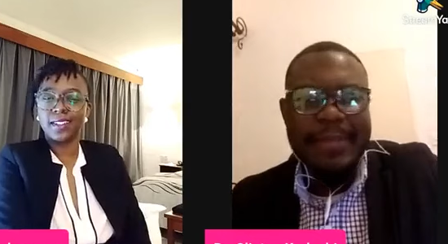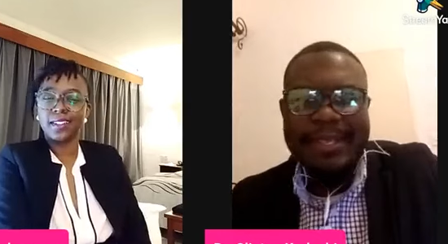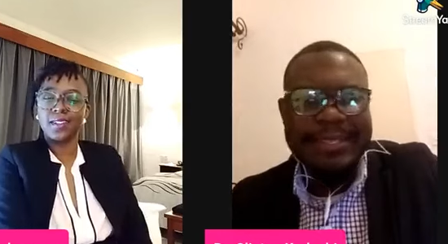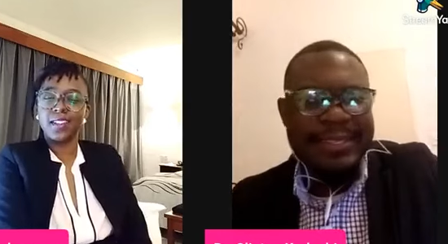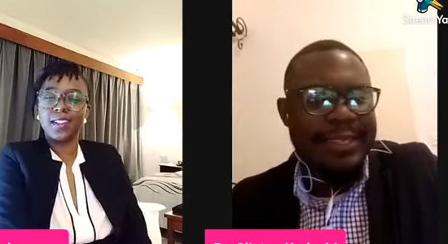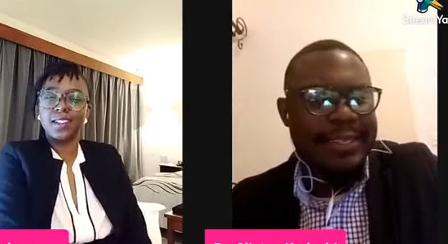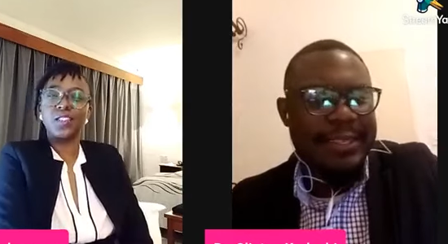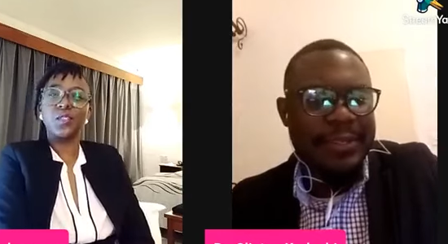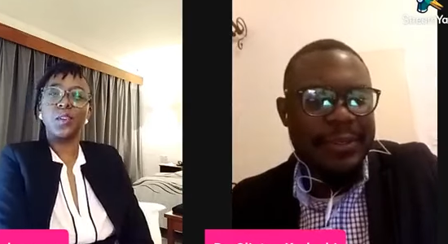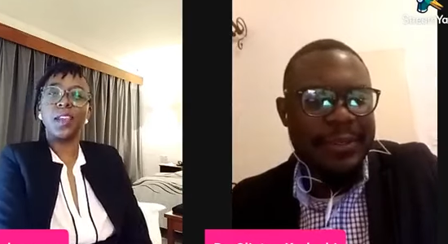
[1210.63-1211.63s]
Speaker 1: Okay. Take Did
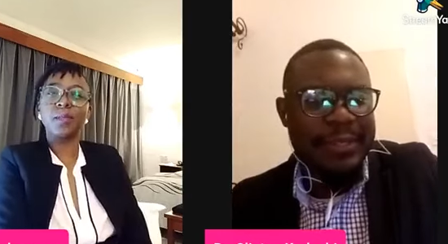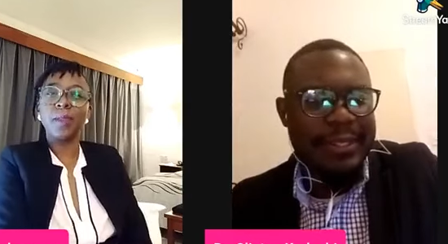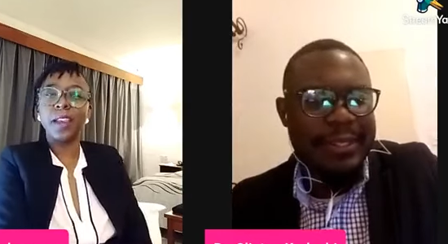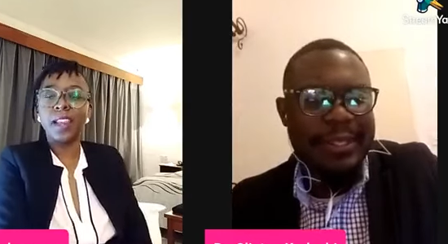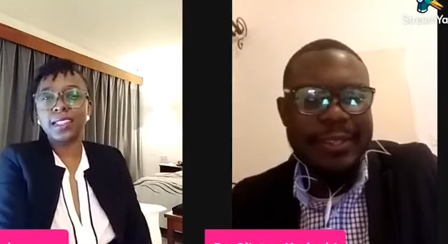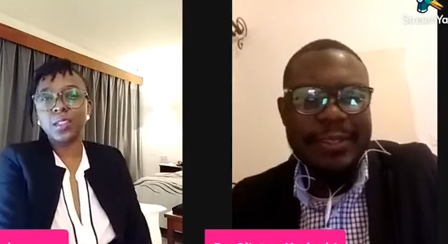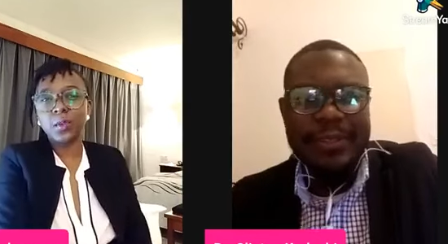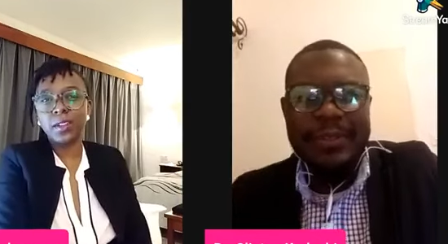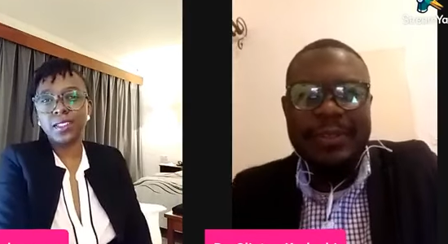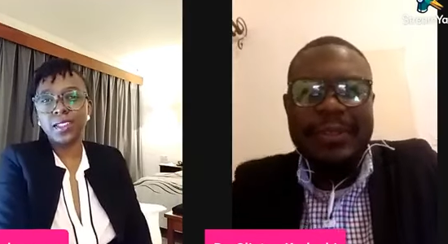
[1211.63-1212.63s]
issues. you get my last
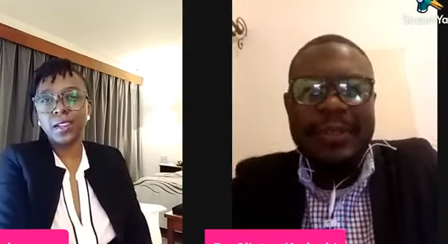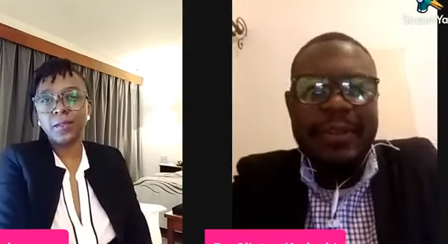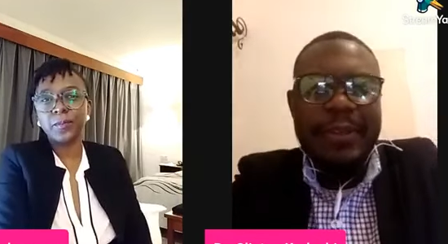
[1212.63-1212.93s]
issues. question?